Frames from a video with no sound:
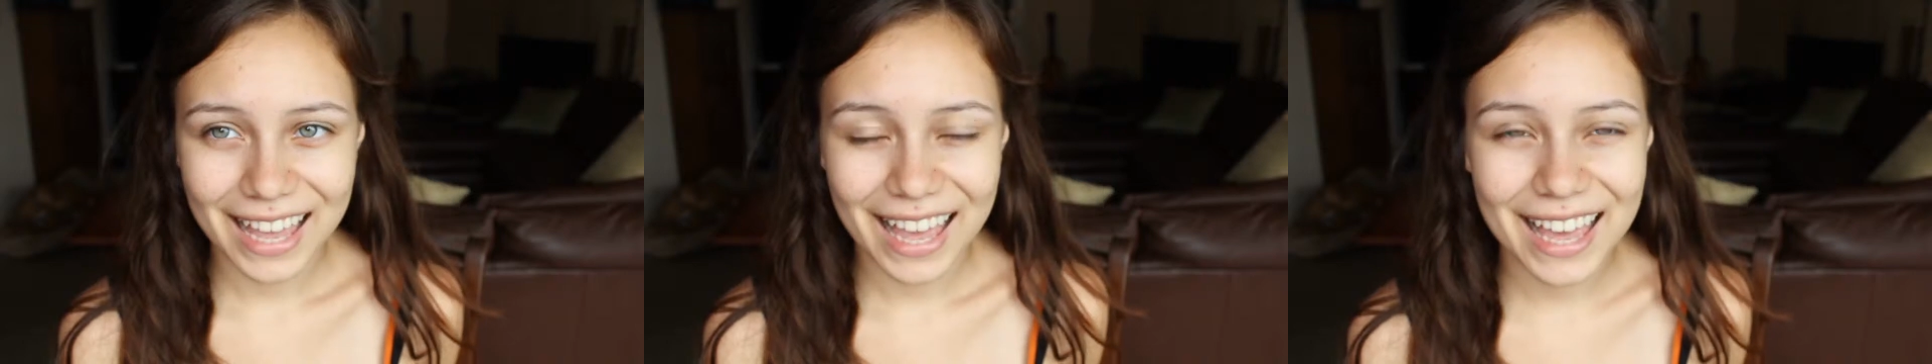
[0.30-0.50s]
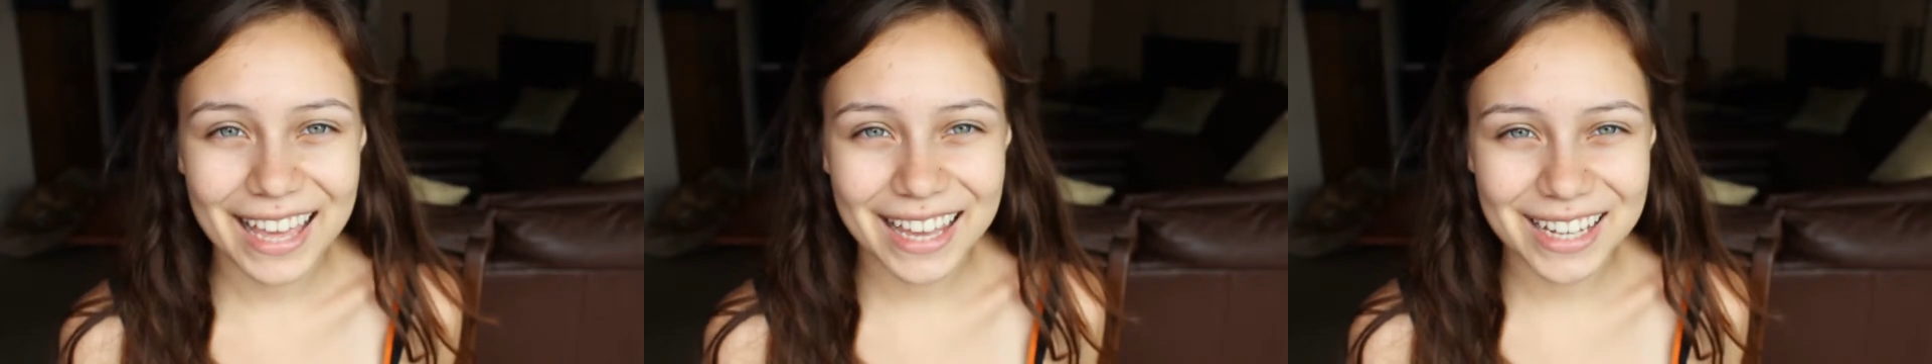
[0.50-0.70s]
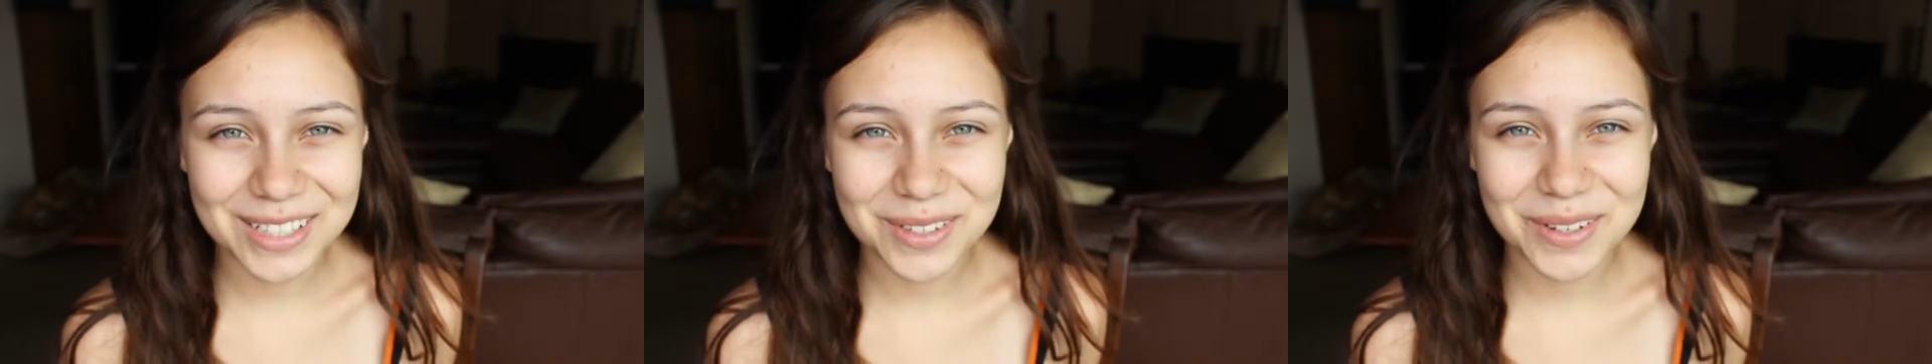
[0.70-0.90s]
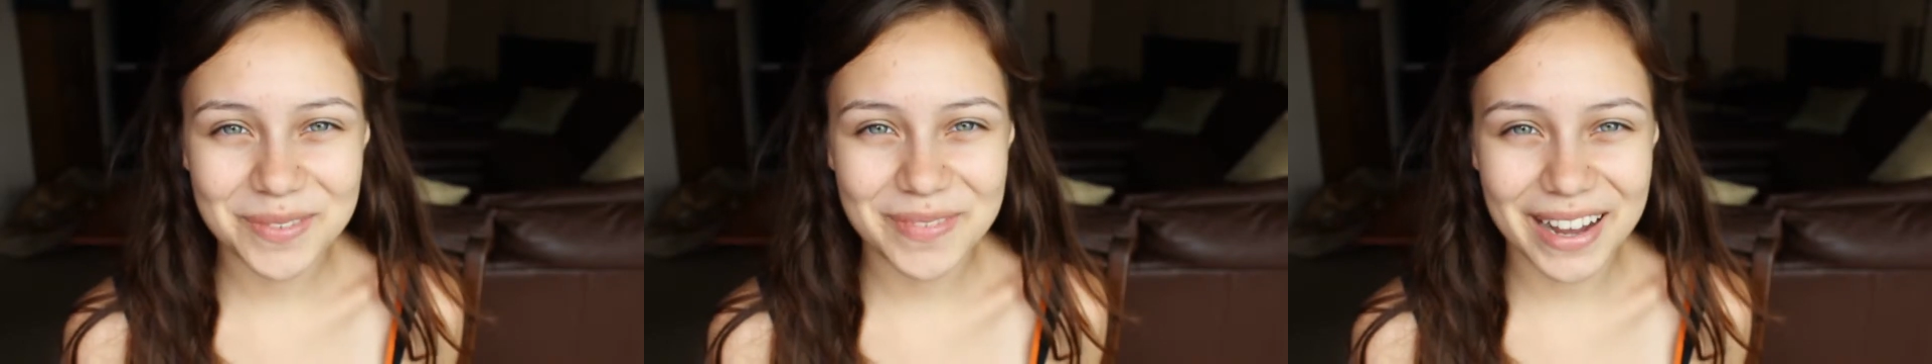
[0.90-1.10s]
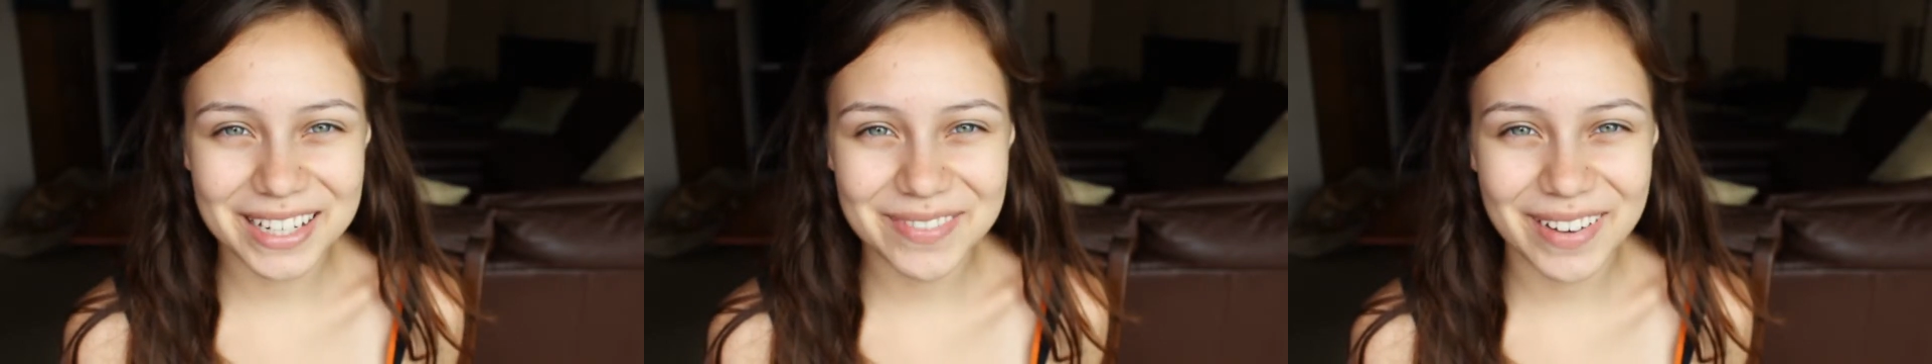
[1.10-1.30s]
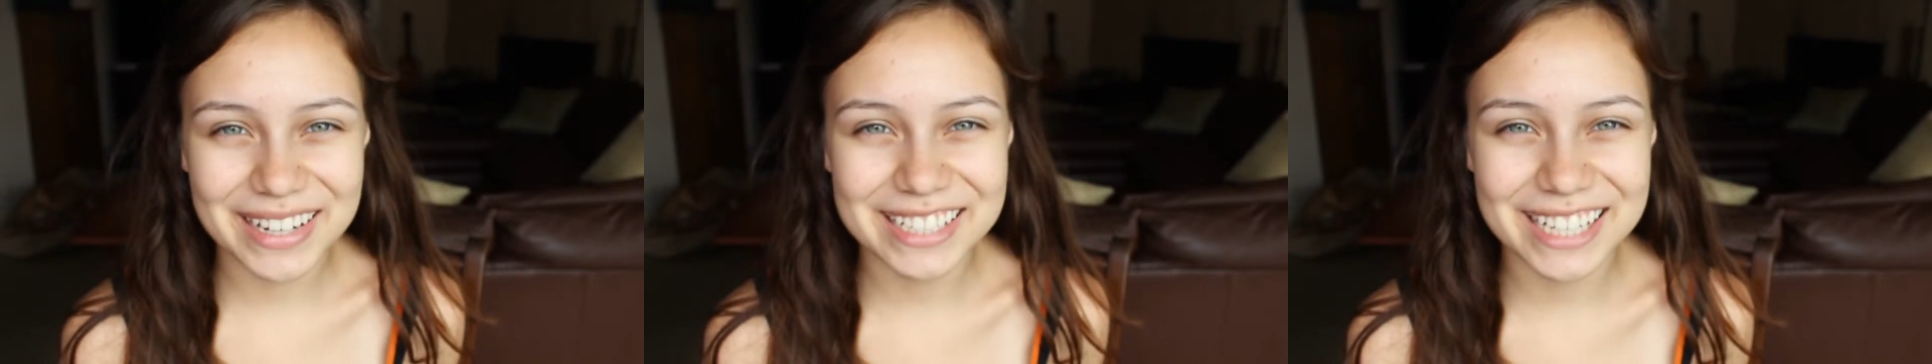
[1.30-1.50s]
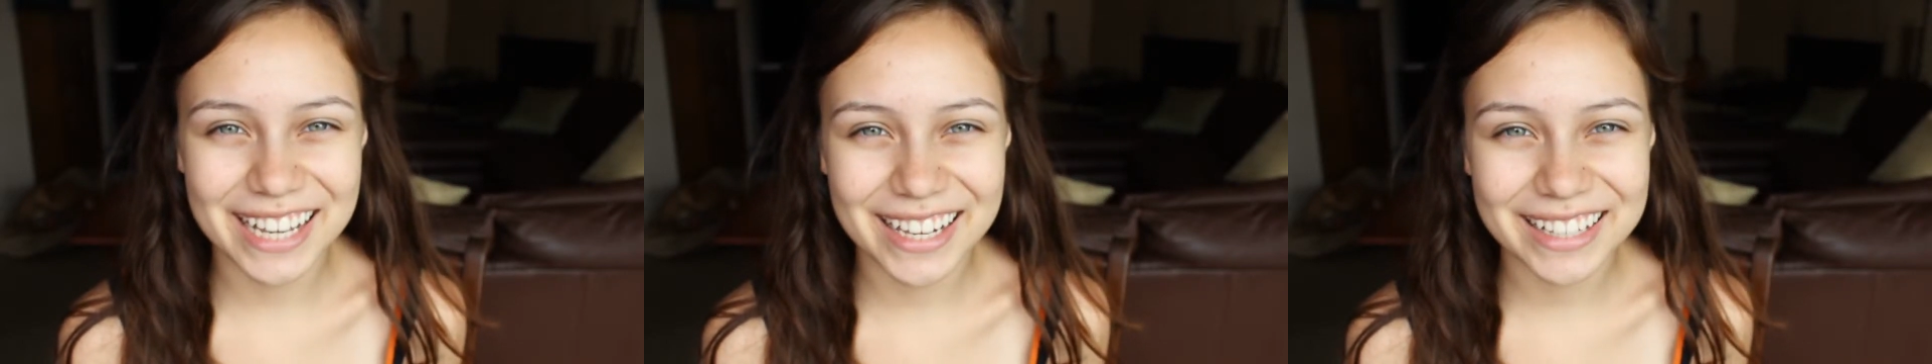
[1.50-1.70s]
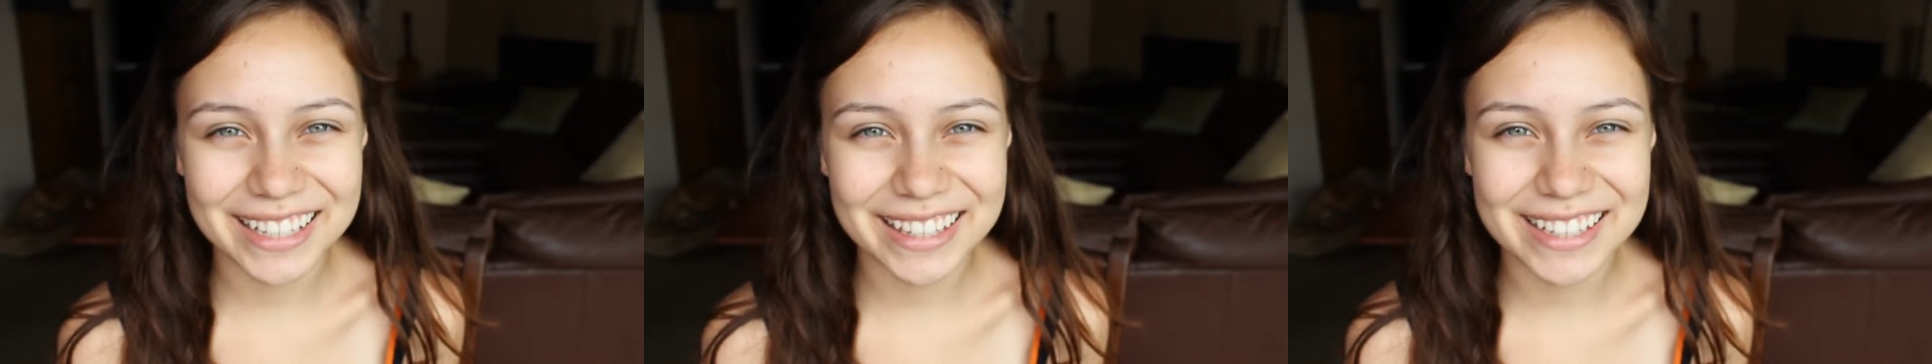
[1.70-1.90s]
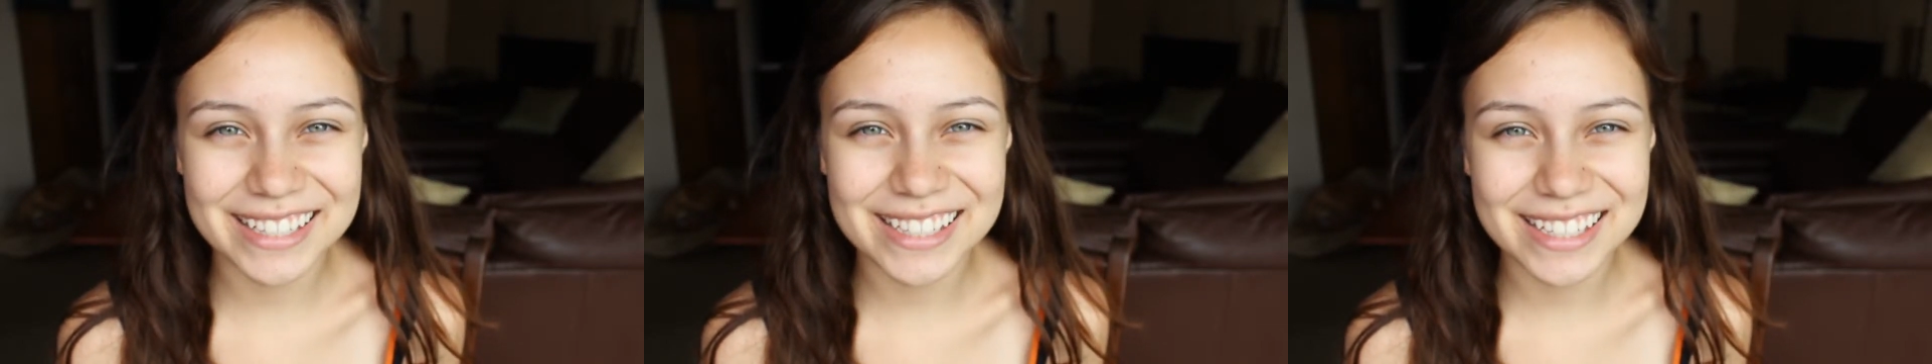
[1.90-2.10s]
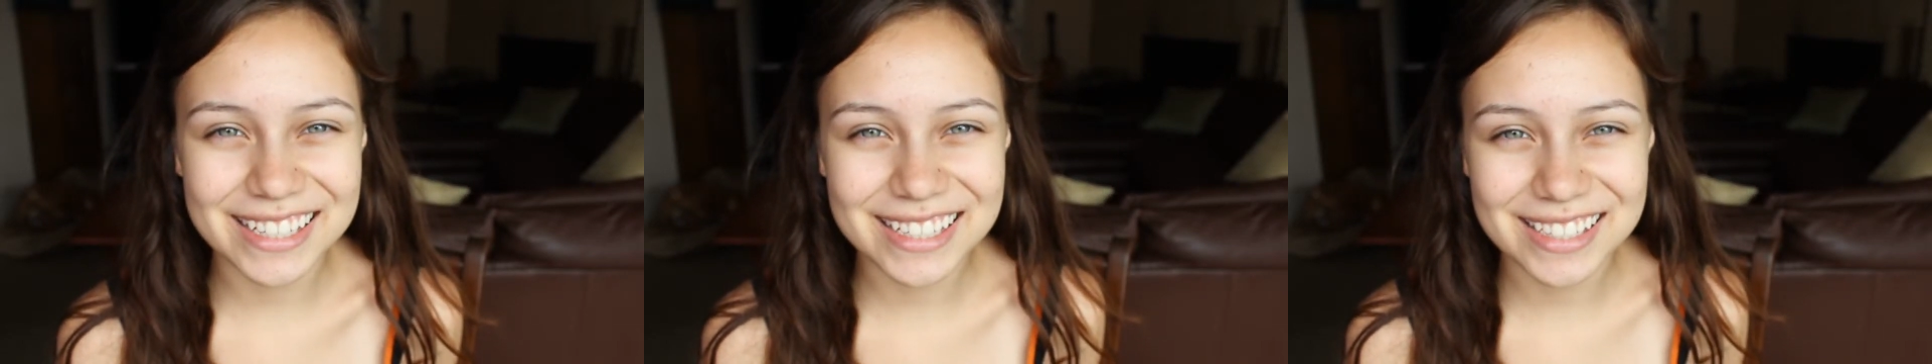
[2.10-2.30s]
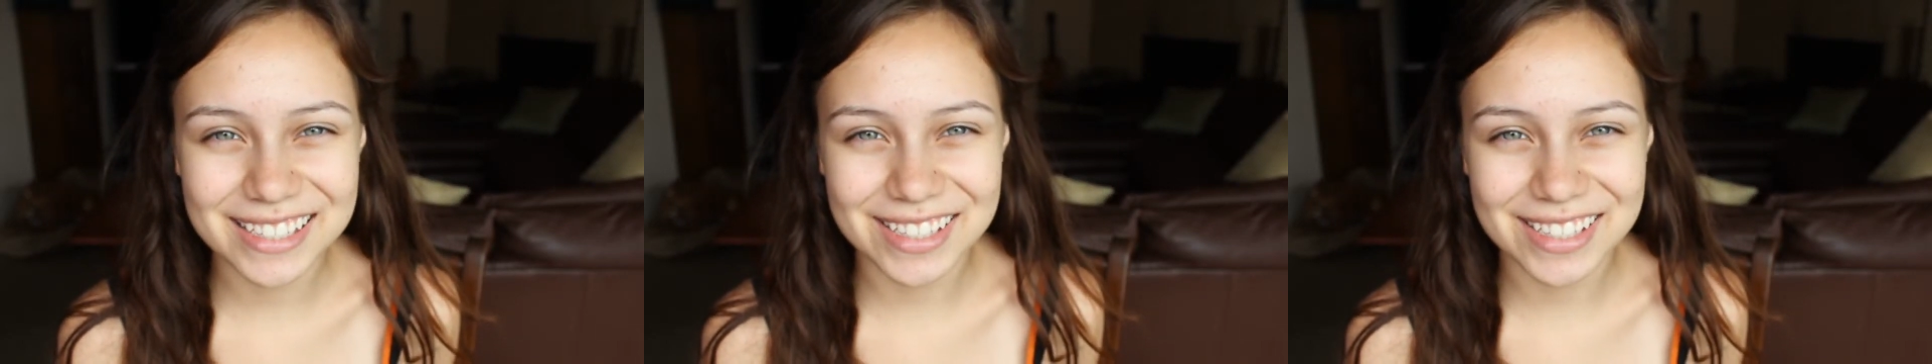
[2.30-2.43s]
Hey guys, welcome back to my channel, Leila's Looks.